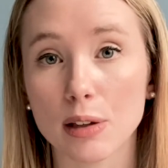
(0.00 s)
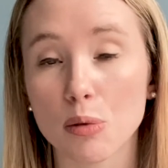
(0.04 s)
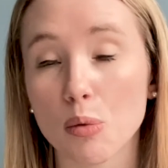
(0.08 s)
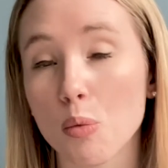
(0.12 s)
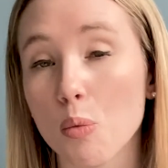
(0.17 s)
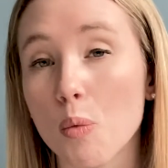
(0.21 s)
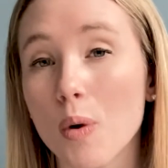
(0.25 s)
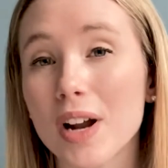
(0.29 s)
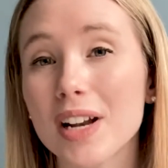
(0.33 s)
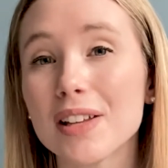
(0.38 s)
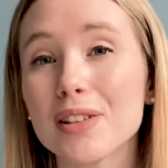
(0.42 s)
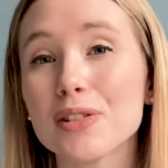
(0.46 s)

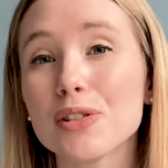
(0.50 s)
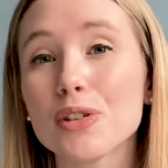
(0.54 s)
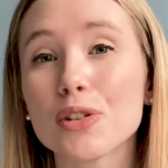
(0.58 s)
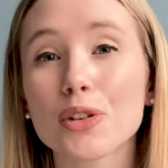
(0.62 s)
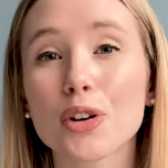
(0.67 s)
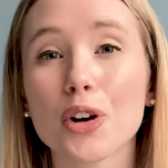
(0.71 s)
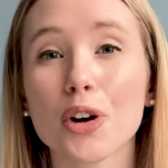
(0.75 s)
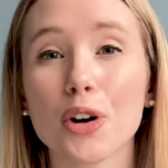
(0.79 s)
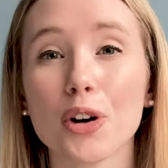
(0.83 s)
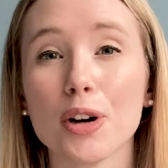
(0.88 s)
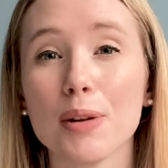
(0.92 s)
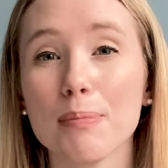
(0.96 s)
What is their
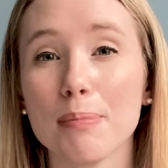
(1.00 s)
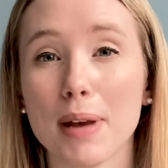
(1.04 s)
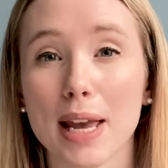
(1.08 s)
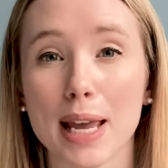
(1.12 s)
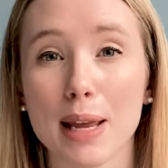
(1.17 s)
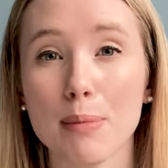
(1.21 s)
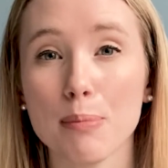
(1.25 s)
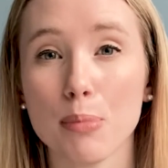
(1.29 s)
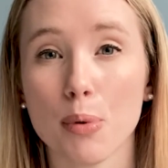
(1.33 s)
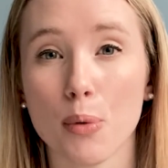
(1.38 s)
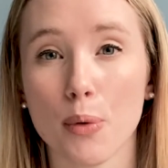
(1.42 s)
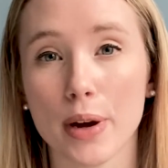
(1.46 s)
current pain
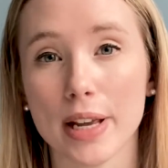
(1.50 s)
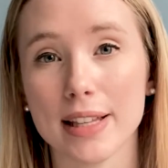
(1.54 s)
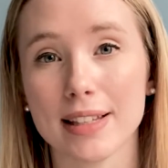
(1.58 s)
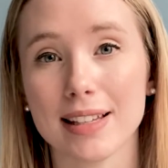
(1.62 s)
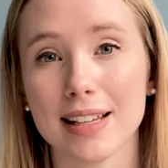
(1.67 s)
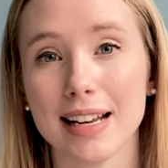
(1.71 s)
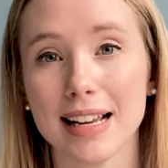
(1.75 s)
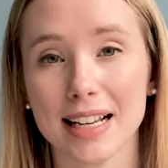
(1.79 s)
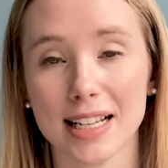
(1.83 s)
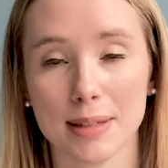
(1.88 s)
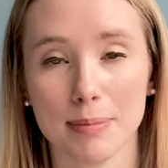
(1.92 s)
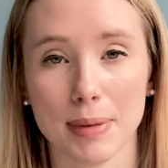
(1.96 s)
points and
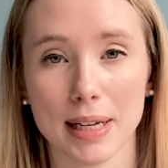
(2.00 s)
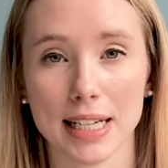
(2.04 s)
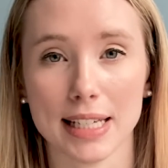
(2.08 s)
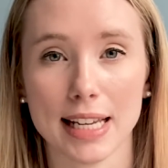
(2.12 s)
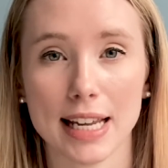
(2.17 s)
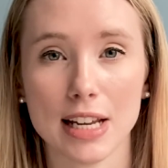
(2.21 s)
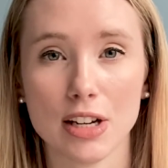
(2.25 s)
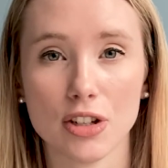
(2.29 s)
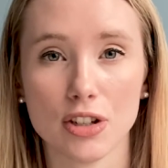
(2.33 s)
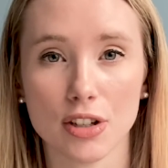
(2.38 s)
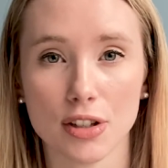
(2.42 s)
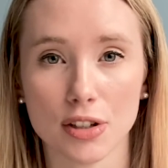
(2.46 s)

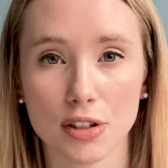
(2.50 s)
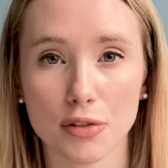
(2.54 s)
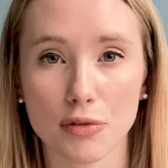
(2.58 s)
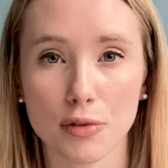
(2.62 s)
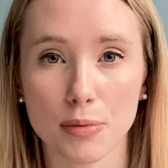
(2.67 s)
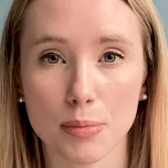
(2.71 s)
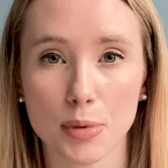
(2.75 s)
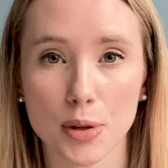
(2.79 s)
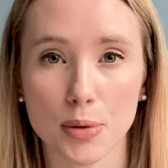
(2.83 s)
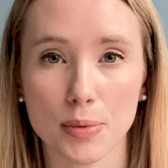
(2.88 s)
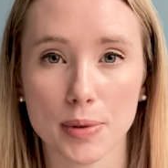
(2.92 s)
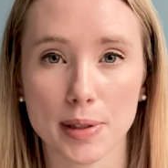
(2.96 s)
expectations from
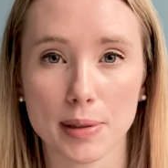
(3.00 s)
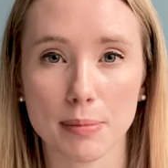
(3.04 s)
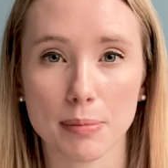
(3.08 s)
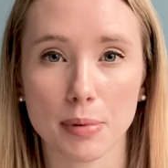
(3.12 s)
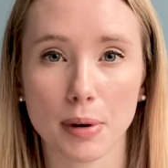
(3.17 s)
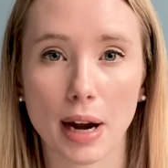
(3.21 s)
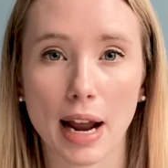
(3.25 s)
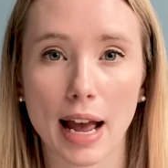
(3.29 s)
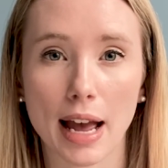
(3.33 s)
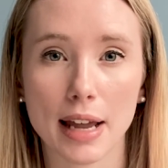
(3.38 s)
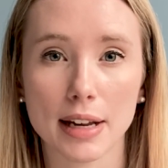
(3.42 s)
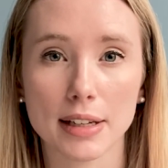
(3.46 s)
you as a
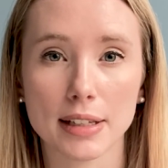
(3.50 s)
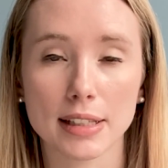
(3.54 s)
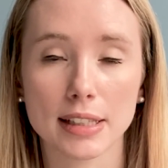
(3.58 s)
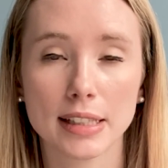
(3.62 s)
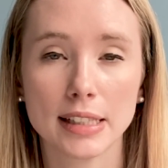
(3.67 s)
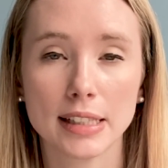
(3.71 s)
brand?